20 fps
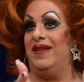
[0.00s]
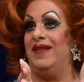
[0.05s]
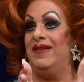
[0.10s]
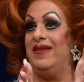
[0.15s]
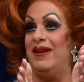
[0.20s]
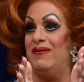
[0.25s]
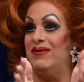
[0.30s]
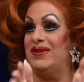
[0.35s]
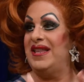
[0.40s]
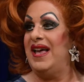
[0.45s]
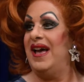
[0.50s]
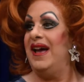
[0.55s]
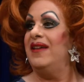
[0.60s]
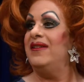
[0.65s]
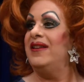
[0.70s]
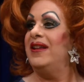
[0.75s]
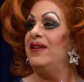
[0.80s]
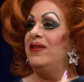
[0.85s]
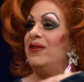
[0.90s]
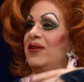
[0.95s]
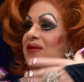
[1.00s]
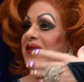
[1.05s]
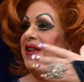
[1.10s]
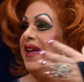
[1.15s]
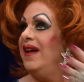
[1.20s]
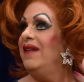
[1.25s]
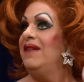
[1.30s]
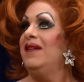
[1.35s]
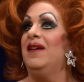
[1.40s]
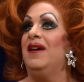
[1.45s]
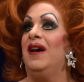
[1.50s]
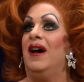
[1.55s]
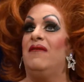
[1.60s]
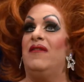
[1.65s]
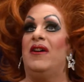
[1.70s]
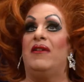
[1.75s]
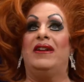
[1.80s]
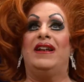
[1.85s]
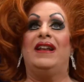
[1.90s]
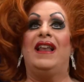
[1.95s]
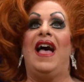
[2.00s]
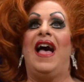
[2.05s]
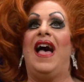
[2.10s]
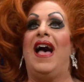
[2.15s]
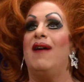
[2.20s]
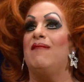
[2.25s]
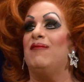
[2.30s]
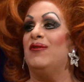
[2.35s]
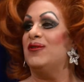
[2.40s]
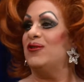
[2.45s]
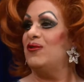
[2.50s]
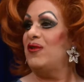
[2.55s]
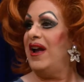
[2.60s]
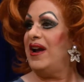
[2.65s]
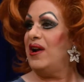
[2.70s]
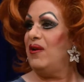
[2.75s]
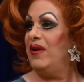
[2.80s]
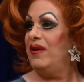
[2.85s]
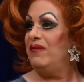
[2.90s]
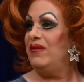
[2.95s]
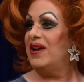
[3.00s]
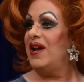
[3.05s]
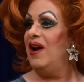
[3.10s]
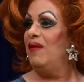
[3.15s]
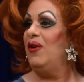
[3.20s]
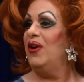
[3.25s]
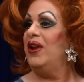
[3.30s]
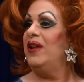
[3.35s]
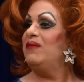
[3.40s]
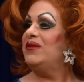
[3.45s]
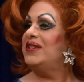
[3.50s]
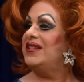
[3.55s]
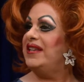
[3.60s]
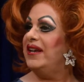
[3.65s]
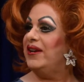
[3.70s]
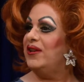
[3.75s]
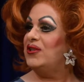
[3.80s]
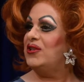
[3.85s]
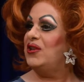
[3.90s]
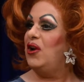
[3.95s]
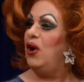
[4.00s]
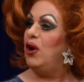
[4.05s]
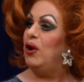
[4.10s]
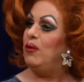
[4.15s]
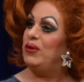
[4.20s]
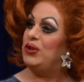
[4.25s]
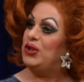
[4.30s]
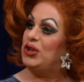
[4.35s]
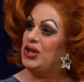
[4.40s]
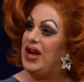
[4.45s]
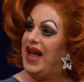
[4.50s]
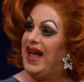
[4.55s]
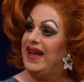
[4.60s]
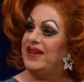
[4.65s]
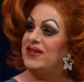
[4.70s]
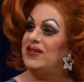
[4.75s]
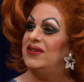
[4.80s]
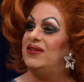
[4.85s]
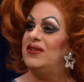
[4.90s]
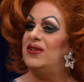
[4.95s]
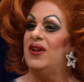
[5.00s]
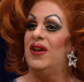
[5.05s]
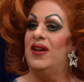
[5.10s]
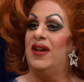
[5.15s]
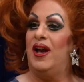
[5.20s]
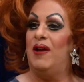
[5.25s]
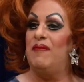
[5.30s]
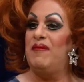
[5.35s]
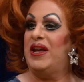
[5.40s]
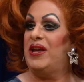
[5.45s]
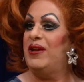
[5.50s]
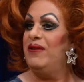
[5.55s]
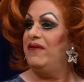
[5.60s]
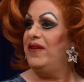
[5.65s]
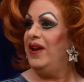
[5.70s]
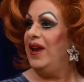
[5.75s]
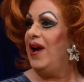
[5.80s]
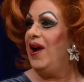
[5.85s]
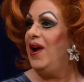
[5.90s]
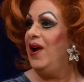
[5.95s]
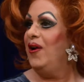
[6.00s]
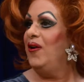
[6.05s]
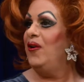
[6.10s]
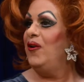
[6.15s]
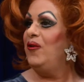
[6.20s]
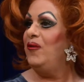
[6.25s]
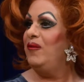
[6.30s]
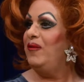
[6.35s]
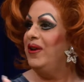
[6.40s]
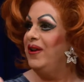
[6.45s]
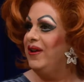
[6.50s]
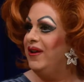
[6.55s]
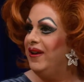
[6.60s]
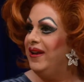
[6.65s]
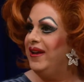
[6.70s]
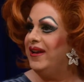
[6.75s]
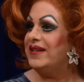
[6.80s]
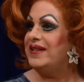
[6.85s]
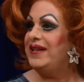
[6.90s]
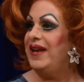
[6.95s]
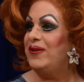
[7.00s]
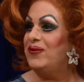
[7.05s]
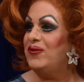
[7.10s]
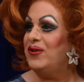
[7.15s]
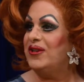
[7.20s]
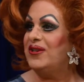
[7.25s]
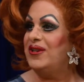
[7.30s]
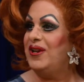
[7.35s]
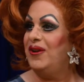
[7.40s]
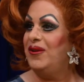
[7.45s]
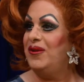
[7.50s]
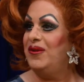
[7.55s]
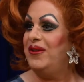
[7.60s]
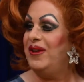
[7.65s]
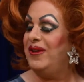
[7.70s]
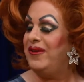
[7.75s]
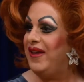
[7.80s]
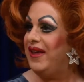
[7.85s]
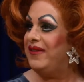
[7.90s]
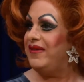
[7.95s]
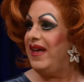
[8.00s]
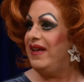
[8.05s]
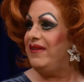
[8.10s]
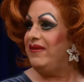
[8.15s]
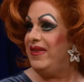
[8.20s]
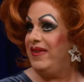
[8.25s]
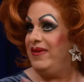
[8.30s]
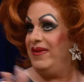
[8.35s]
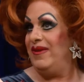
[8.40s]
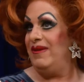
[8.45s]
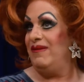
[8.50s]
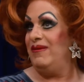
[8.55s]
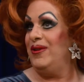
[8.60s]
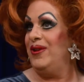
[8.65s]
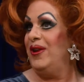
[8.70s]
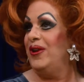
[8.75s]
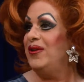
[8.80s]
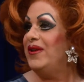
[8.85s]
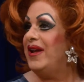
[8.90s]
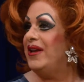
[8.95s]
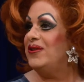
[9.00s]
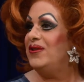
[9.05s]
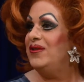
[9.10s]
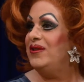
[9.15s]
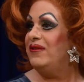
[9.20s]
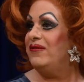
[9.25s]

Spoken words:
there was that, and then you'd get a very glamorous drag queen would come on and would sing a song and would chat and make you feel at home, etc. So that you know, you get 2